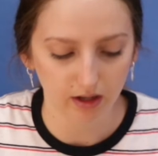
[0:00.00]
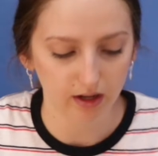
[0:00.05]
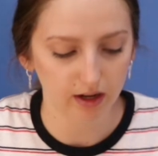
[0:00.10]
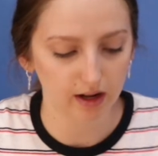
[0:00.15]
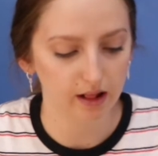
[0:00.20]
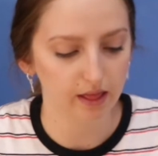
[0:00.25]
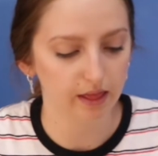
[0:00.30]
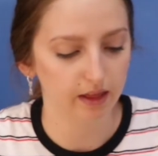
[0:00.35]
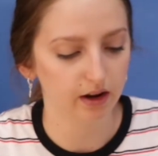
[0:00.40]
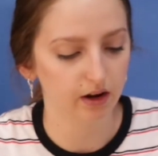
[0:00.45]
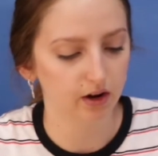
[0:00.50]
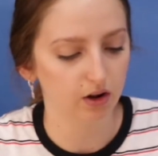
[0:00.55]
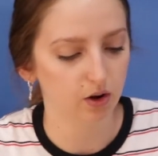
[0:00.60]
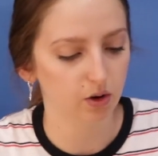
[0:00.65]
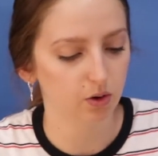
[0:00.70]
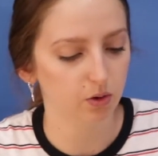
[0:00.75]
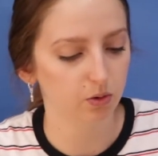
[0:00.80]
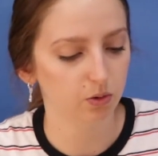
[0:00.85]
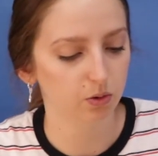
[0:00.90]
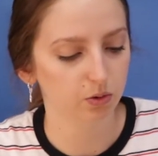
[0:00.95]
And then
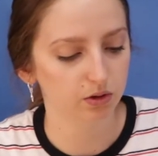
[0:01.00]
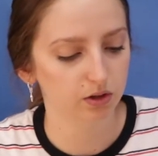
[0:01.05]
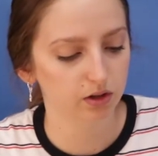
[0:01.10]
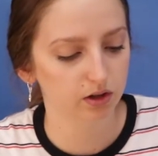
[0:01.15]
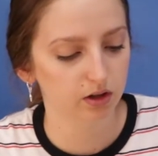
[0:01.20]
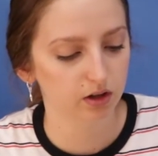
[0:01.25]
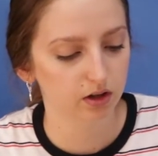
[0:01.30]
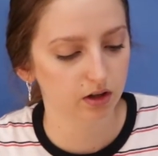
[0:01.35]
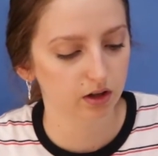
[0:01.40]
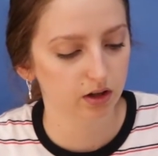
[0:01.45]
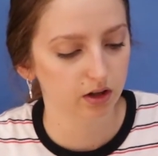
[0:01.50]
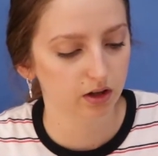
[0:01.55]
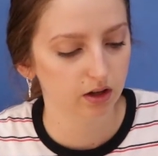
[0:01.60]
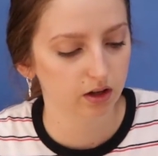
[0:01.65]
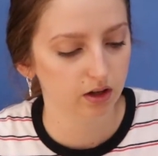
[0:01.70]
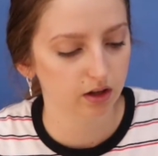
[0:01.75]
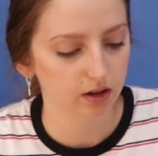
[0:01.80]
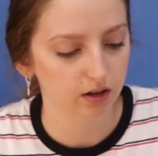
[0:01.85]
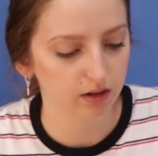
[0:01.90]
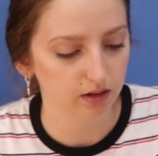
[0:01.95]
hold
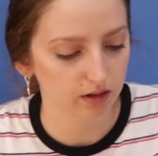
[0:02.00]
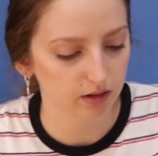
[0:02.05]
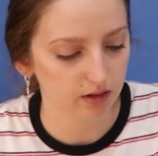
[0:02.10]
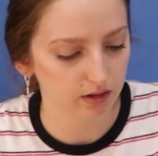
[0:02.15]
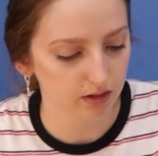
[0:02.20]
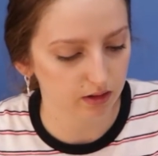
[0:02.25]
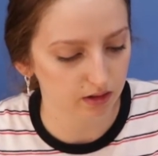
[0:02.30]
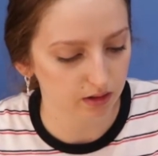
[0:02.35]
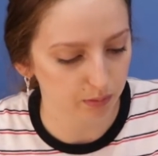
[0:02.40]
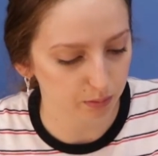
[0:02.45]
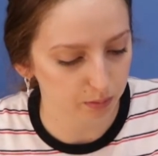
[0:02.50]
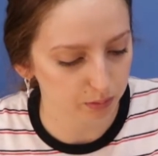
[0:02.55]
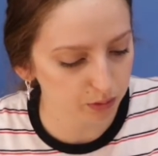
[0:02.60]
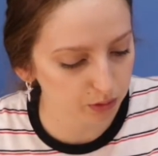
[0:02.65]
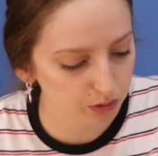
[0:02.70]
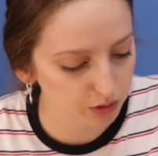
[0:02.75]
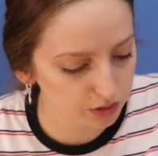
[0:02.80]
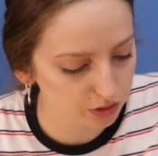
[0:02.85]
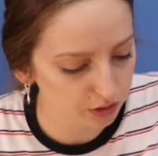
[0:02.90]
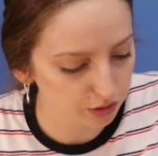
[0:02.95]
the
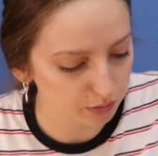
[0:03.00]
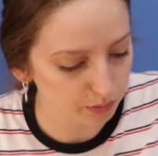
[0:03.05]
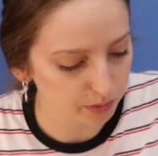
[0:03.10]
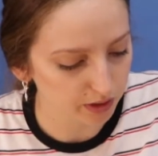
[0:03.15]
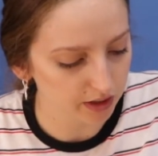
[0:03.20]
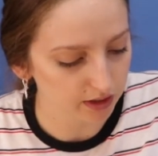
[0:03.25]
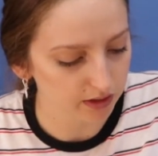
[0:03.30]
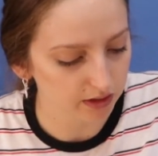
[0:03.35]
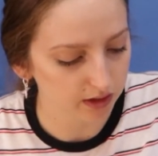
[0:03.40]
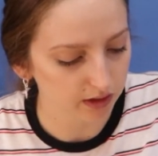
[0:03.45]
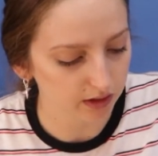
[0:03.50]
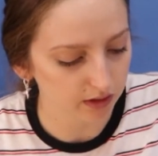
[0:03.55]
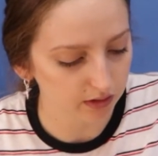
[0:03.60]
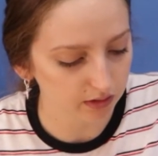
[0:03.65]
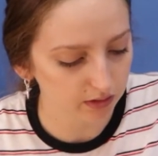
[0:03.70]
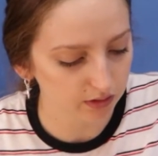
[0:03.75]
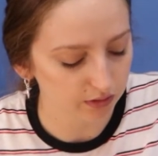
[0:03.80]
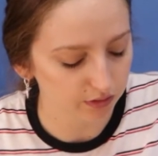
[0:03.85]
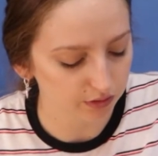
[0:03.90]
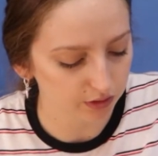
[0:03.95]
Bluetooth button
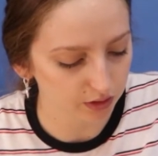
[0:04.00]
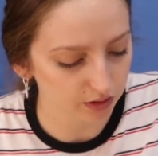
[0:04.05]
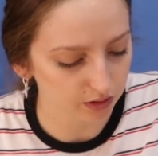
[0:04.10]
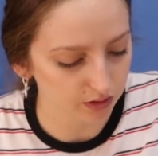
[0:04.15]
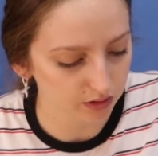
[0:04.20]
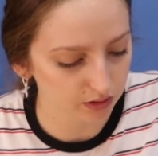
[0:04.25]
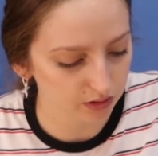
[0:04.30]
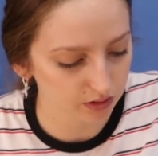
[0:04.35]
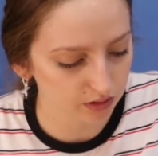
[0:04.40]
down for